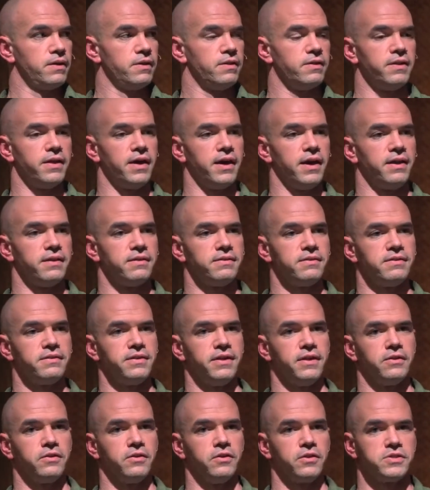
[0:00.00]

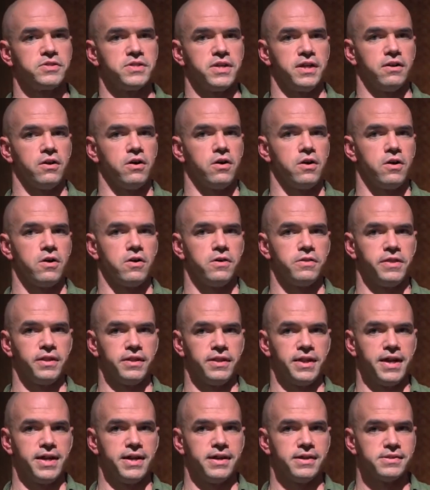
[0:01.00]
that looks at all the
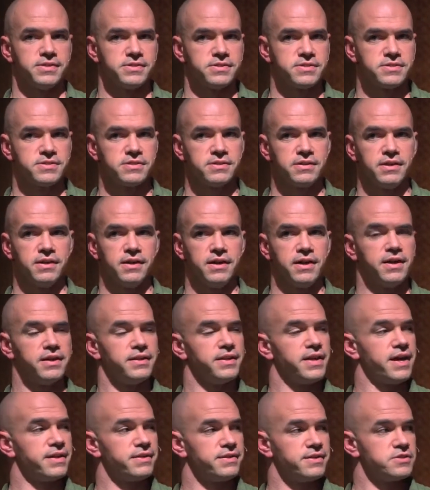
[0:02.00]
lands in
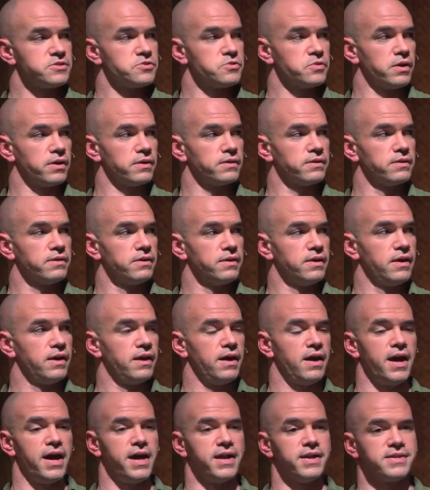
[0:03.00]
that district
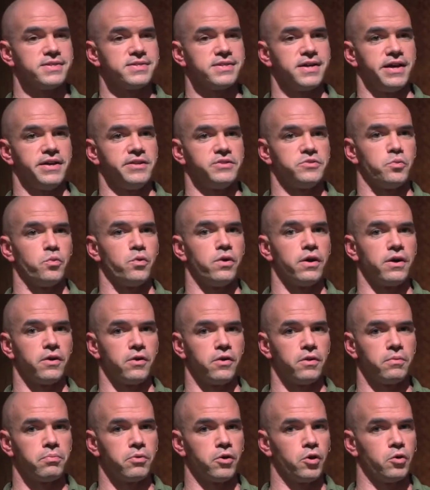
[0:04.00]
and decides what
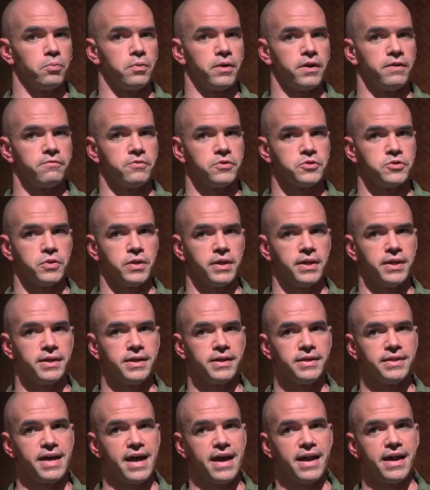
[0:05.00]
are appropriate for drilling.
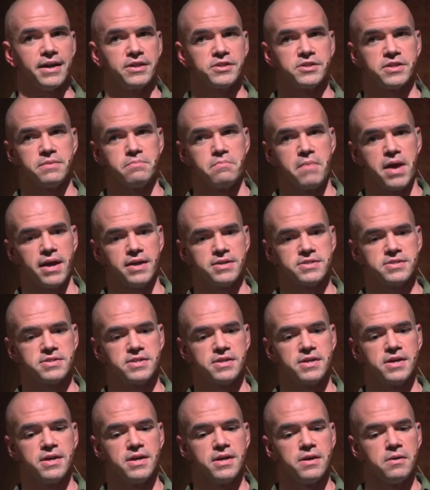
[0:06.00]
And that actually makes
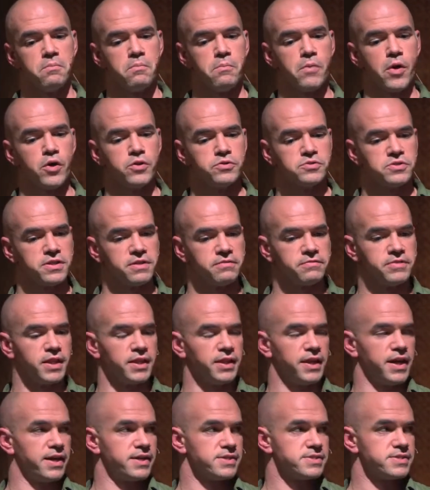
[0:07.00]
most of the
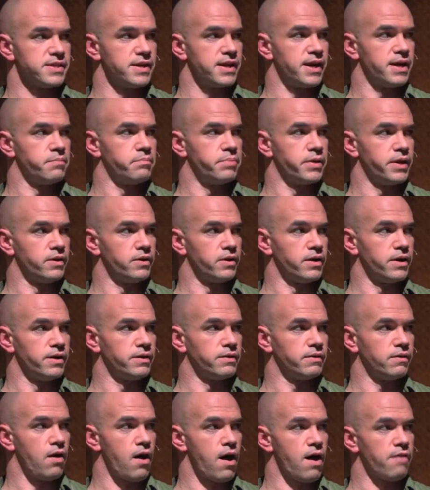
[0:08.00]
lands that I bid
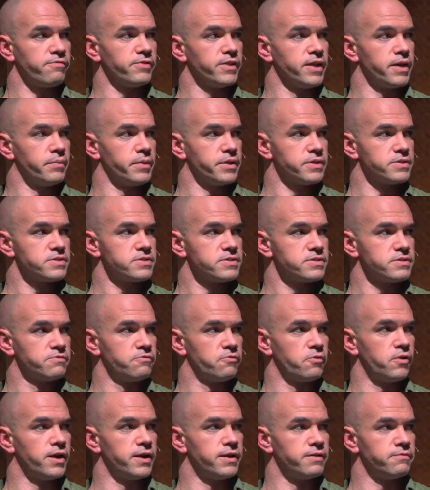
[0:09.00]
on off limits
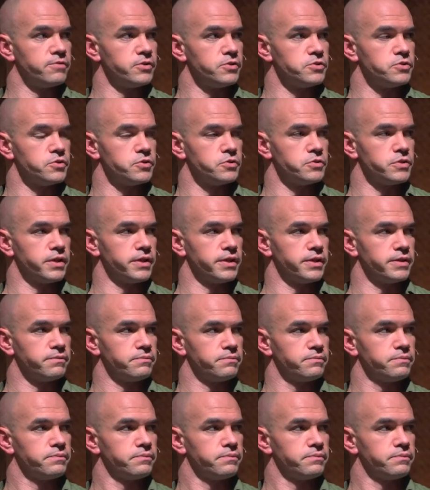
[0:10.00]
for any future drilling.